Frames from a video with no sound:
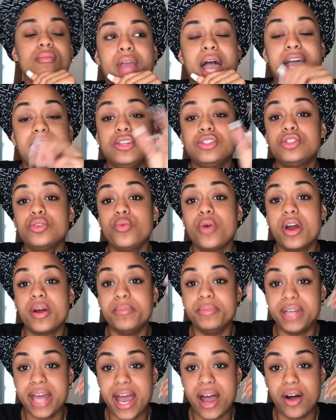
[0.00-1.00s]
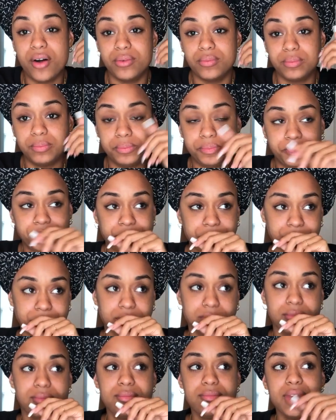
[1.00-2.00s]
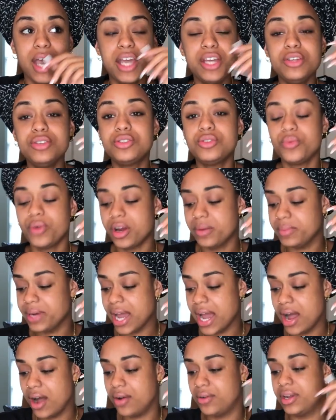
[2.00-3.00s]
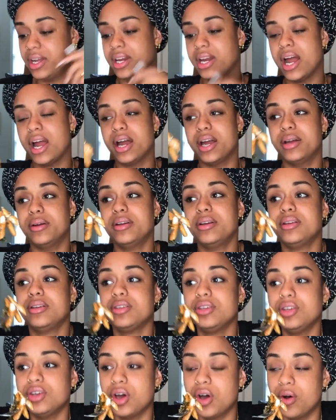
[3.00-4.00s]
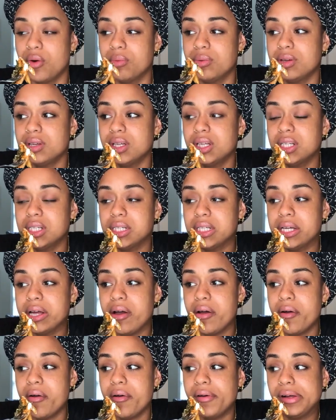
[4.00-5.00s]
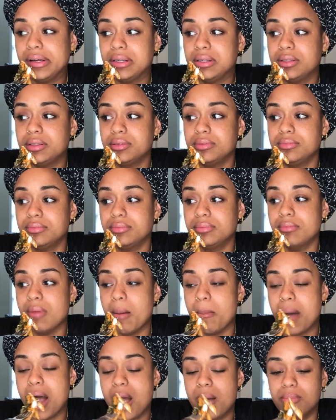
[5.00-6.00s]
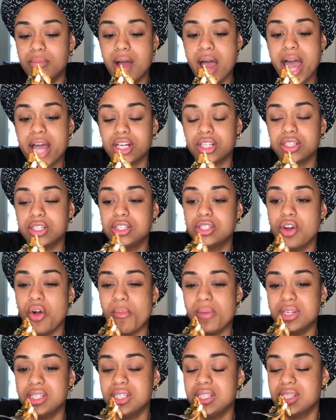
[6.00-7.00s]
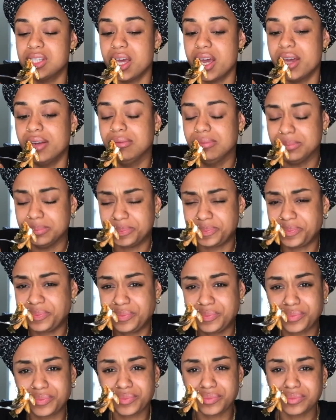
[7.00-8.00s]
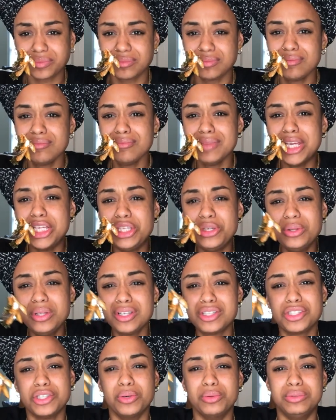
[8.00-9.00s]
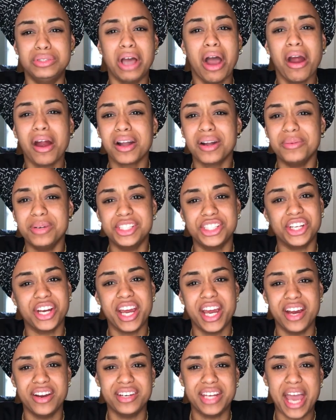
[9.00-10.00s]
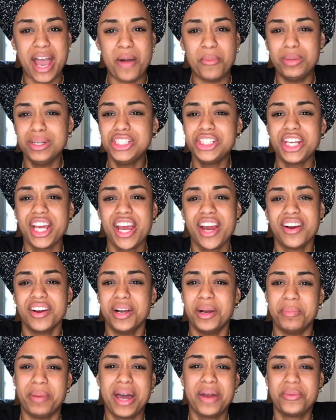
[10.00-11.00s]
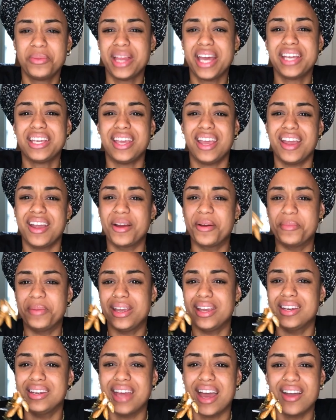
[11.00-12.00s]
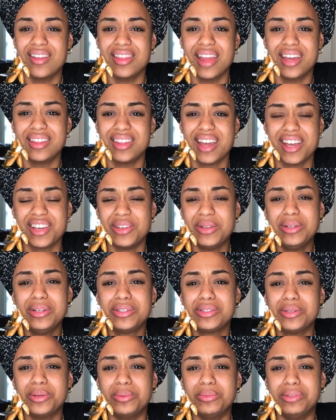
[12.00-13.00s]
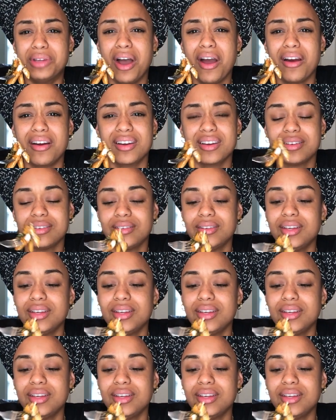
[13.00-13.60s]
I used to wear them down. And my mom actually told me, she said, you look so dark with your hair down. Put your hair up. I don't like your hair being down like that. You look so dark.